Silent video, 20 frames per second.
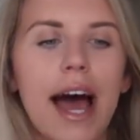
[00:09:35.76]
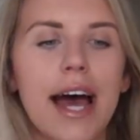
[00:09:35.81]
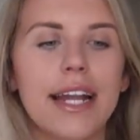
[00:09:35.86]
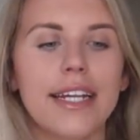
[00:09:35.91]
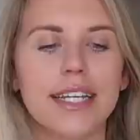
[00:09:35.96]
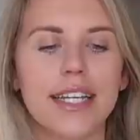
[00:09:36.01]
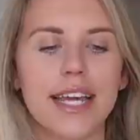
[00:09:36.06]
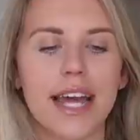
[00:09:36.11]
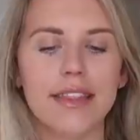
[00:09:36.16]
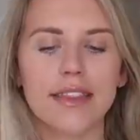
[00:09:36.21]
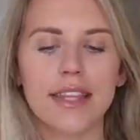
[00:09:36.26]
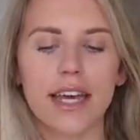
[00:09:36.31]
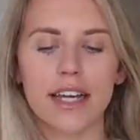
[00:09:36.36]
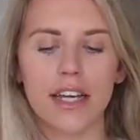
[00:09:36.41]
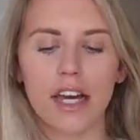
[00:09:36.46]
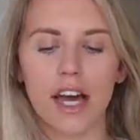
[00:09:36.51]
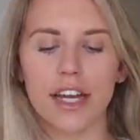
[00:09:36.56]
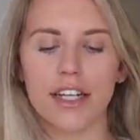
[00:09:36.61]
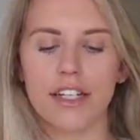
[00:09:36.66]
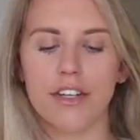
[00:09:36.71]
and again that
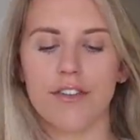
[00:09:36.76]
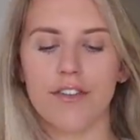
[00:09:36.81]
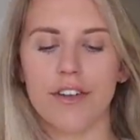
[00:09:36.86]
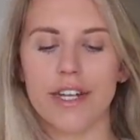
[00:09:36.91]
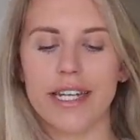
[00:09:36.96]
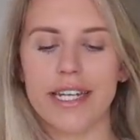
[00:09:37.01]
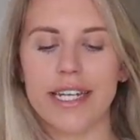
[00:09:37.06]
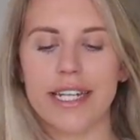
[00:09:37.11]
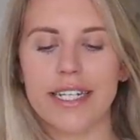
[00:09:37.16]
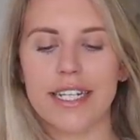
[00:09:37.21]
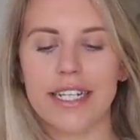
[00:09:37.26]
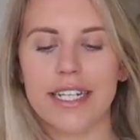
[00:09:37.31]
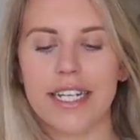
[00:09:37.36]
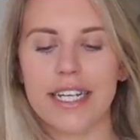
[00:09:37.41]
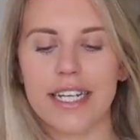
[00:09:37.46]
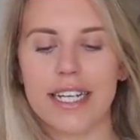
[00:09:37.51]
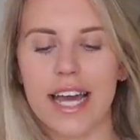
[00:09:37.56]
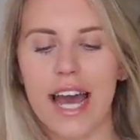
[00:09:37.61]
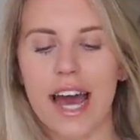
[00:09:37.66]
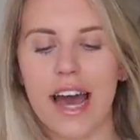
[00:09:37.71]
kind of
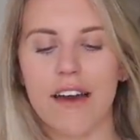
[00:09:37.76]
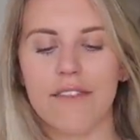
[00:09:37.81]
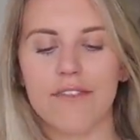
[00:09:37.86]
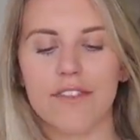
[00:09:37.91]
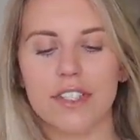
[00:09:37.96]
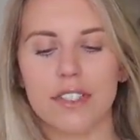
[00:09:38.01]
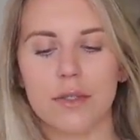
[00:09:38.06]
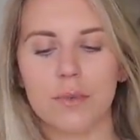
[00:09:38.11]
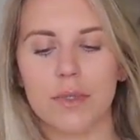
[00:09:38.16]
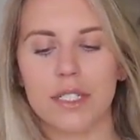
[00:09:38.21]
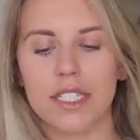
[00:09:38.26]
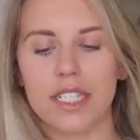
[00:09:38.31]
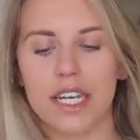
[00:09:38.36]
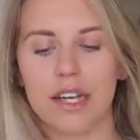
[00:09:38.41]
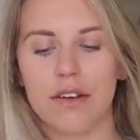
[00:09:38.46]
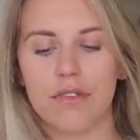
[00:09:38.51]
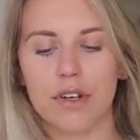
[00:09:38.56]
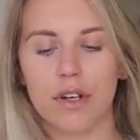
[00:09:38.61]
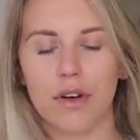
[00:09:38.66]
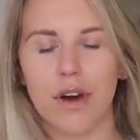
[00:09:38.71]
lineny canvas
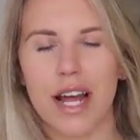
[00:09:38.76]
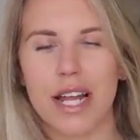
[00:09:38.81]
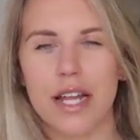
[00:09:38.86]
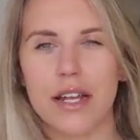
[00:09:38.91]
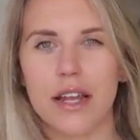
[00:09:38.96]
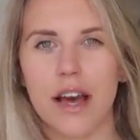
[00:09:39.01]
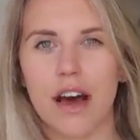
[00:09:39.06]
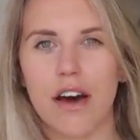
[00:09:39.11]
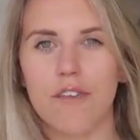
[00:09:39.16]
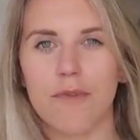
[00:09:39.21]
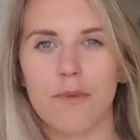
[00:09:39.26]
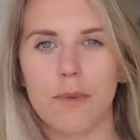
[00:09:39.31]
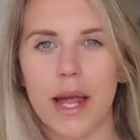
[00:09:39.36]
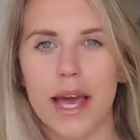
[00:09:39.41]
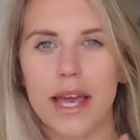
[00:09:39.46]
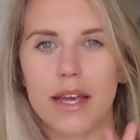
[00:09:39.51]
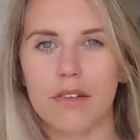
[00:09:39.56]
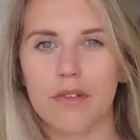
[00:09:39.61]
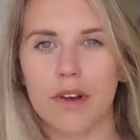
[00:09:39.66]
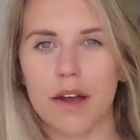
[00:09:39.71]
material i love
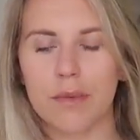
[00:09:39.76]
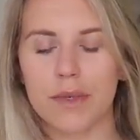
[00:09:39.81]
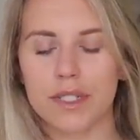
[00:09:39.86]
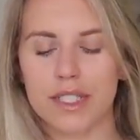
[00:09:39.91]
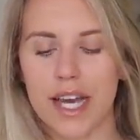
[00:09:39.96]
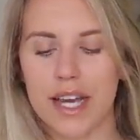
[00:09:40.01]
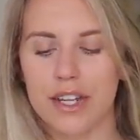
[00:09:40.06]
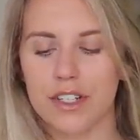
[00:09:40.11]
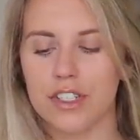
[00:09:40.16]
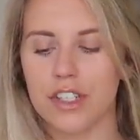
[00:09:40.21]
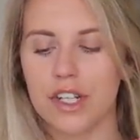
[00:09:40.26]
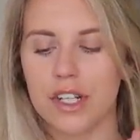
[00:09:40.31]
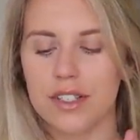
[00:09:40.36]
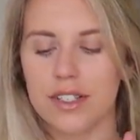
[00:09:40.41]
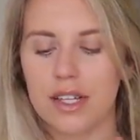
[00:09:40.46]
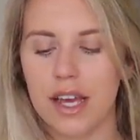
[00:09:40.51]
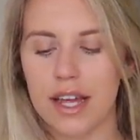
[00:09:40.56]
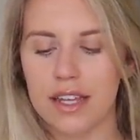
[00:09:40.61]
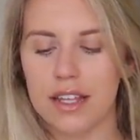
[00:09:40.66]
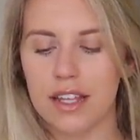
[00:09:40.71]
playing around with textures
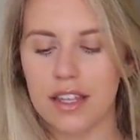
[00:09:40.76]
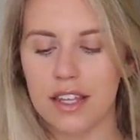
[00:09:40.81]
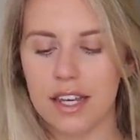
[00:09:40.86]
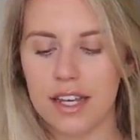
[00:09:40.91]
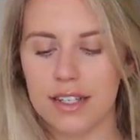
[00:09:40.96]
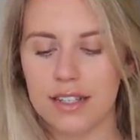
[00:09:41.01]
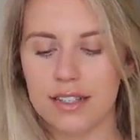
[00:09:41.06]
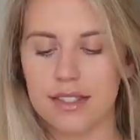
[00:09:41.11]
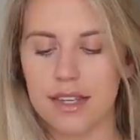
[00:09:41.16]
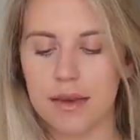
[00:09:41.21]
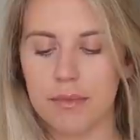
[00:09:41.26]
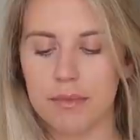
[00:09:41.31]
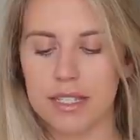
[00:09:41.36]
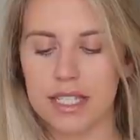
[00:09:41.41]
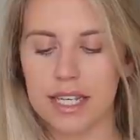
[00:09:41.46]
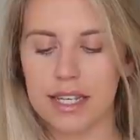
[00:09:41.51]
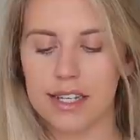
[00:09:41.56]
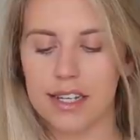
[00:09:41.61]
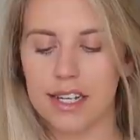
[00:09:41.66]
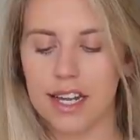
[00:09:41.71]
and this in
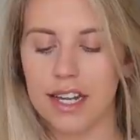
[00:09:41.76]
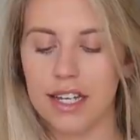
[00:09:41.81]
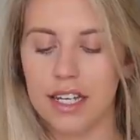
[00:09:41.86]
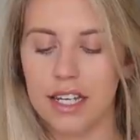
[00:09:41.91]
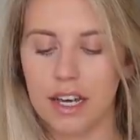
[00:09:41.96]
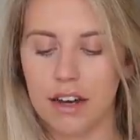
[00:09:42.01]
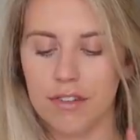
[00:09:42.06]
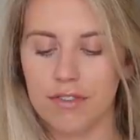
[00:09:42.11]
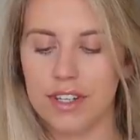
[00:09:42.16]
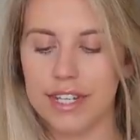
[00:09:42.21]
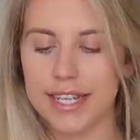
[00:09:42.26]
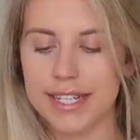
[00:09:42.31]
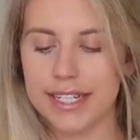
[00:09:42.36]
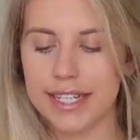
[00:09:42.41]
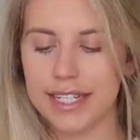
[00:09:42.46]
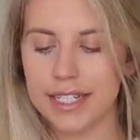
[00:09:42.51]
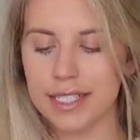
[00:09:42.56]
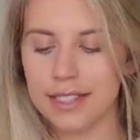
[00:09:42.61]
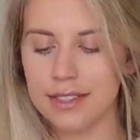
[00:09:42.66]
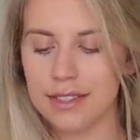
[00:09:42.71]
particular i love
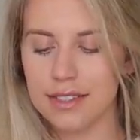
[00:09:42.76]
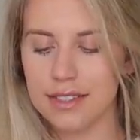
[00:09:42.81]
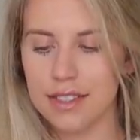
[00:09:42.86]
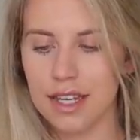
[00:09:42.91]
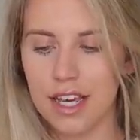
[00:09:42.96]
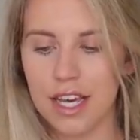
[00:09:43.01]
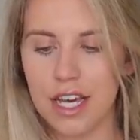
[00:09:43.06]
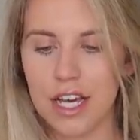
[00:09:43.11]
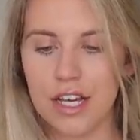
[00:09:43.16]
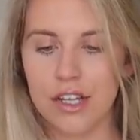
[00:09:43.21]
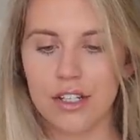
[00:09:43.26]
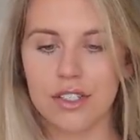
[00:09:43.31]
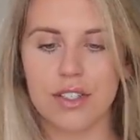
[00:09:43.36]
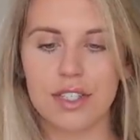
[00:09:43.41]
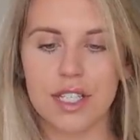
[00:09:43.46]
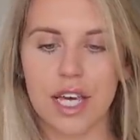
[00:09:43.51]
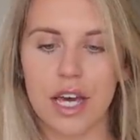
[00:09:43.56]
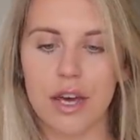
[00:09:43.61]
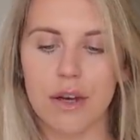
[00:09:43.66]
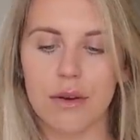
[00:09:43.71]
linens
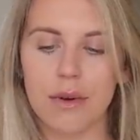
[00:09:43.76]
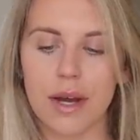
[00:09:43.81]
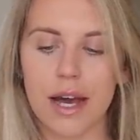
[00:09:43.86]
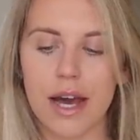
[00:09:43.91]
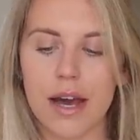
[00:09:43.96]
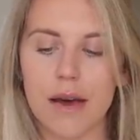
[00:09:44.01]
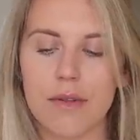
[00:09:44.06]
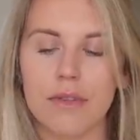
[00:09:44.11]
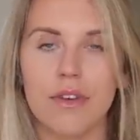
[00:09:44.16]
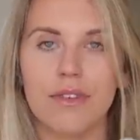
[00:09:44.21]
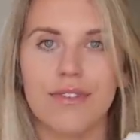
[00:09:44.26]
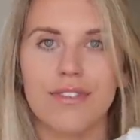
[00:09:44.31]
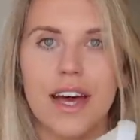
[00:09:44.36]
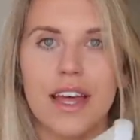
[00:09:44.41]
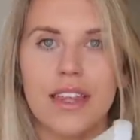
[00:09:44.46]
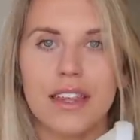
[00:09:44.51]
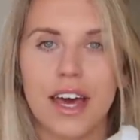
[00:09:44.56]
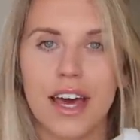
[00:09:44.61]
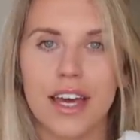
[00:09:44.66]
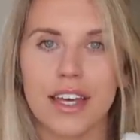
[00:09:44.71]
so uh, the
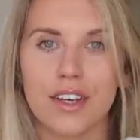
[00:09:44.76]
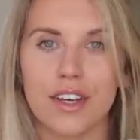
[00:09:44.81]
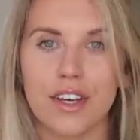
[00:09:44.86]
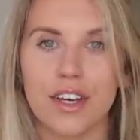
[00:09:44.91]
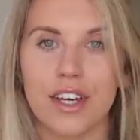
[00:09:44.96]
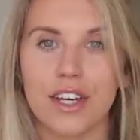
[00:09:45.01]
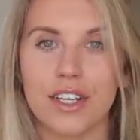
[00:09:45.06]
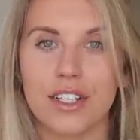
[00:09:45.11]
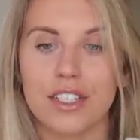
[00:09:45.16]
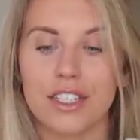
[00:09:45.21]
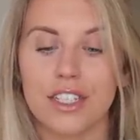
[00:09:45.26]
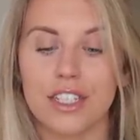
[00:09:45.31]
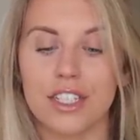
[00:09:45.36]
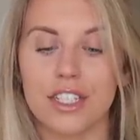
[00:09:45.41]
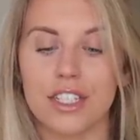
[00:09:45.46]
fact that i could